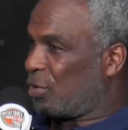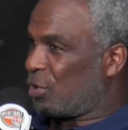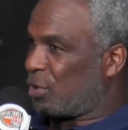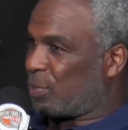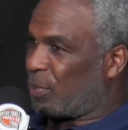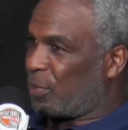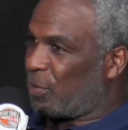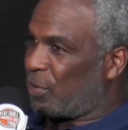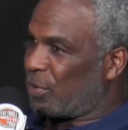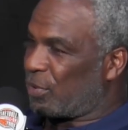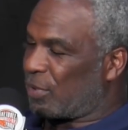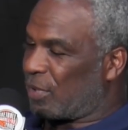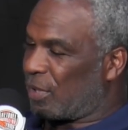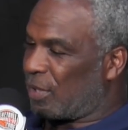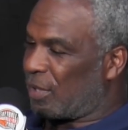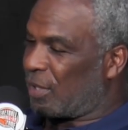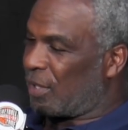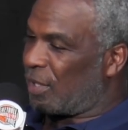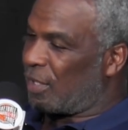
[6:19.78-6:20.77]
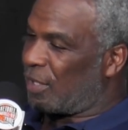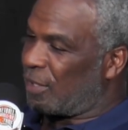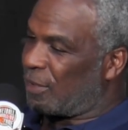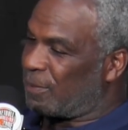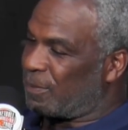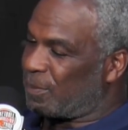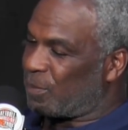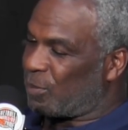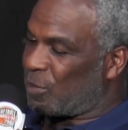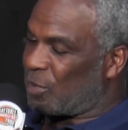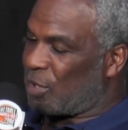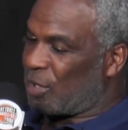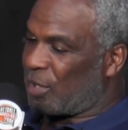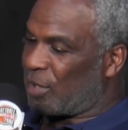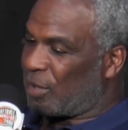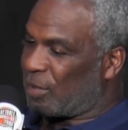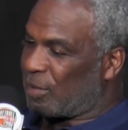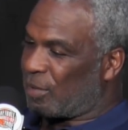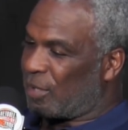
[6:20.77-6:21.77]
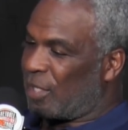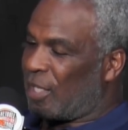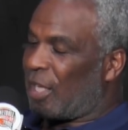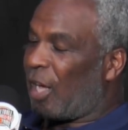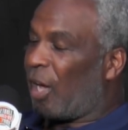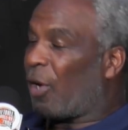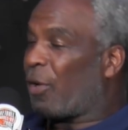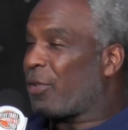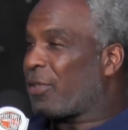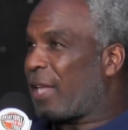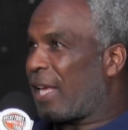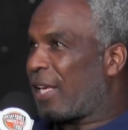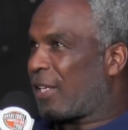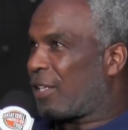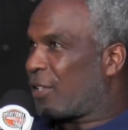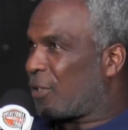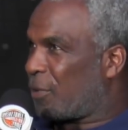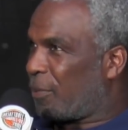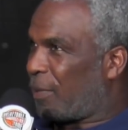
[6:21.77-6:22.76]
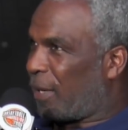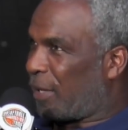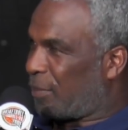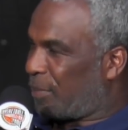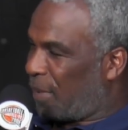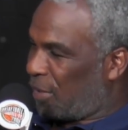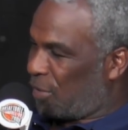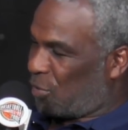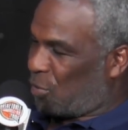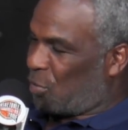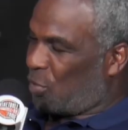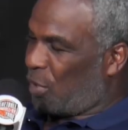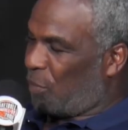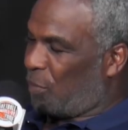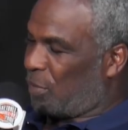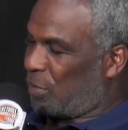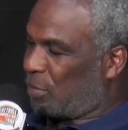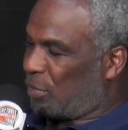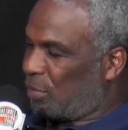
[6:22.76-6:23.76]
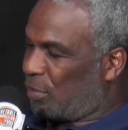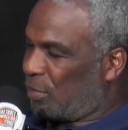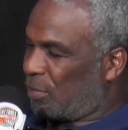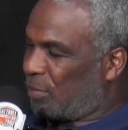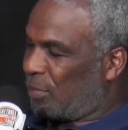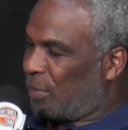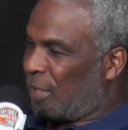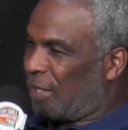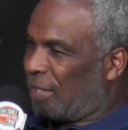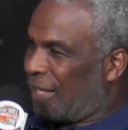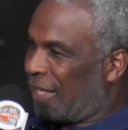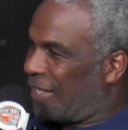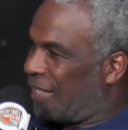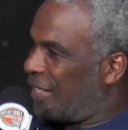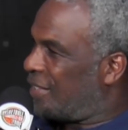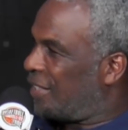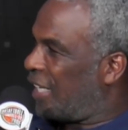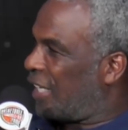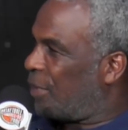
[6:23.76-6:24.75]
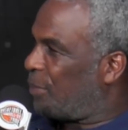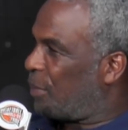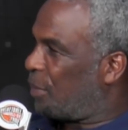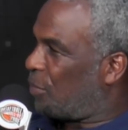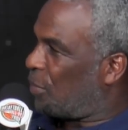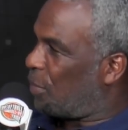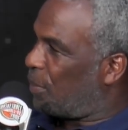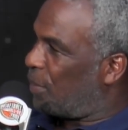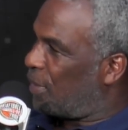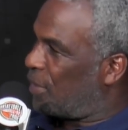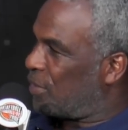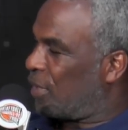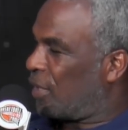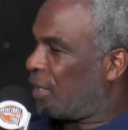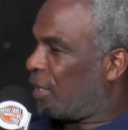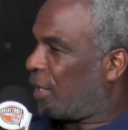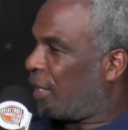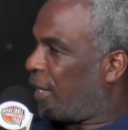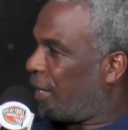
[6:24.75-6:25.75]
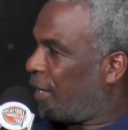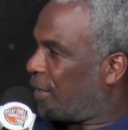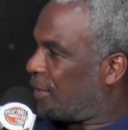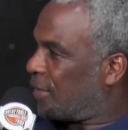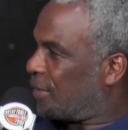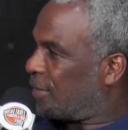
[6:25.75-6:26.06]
sports. And, you know, only thing good about my school, I went to, it didn't take but 3 minutes to get to class.